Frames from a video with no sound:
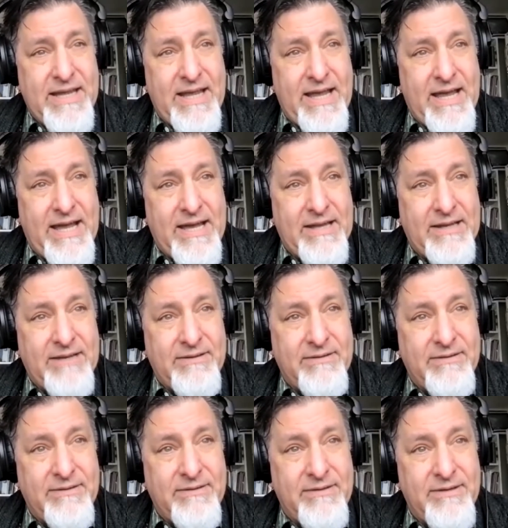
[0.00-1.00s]

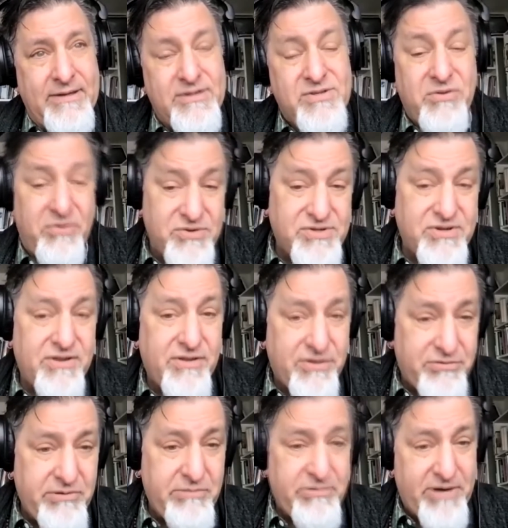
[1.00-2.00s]
And so those are the
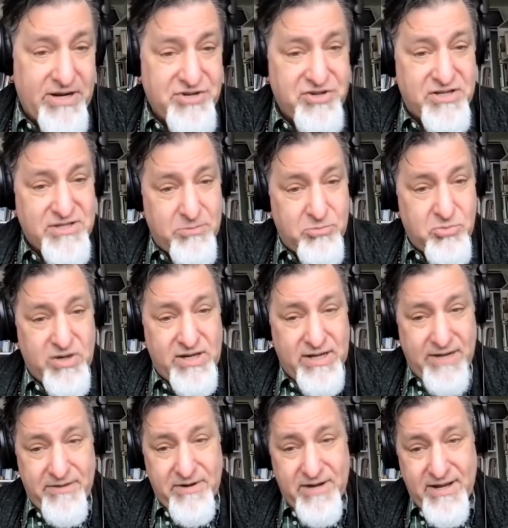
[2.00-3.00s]
three projects I'm working
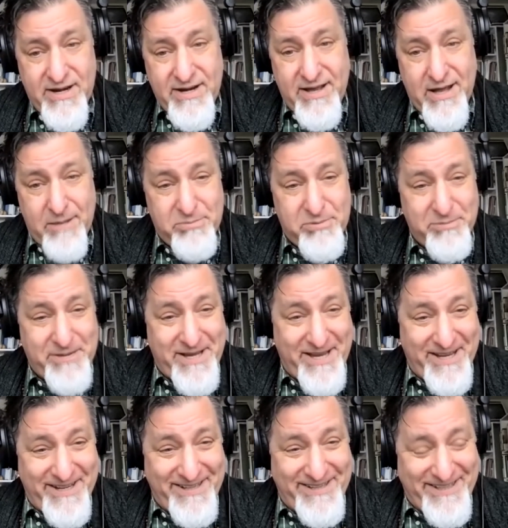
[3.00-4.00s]
on. They're kind of
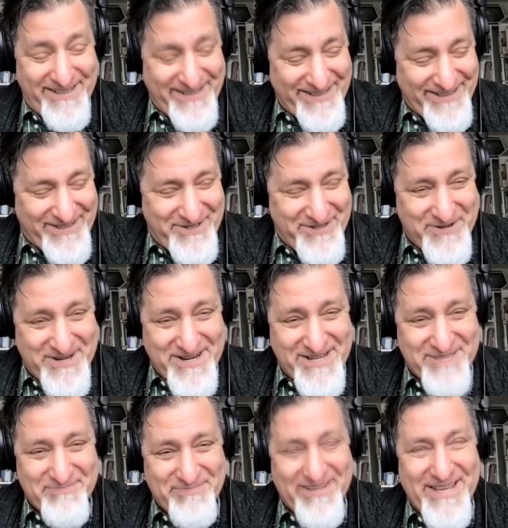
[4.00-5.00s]
complicated to
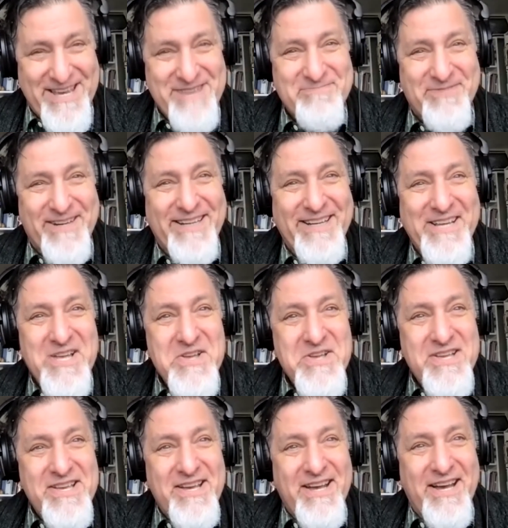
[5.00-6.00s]
explain, but
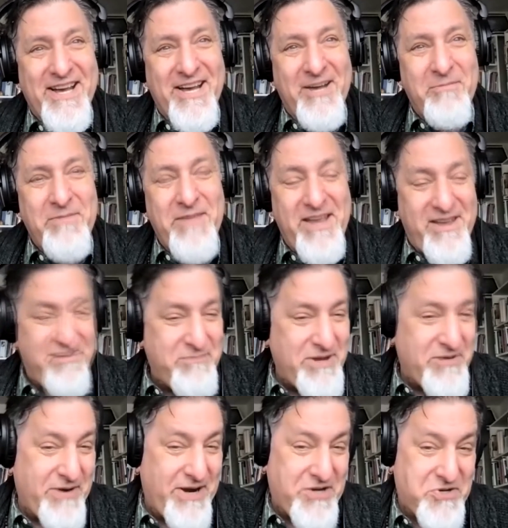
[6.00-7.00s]
they give me
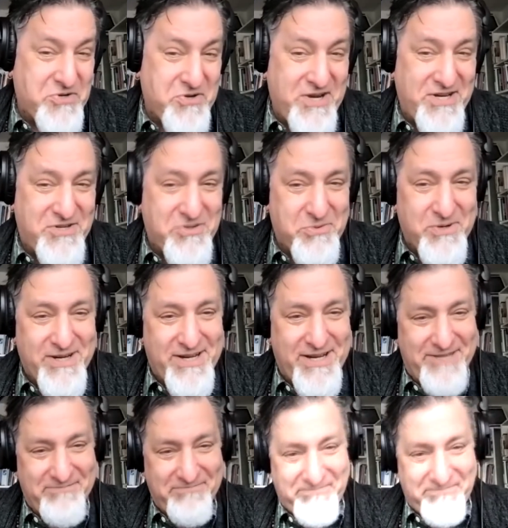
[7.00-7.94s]
great joy to work on.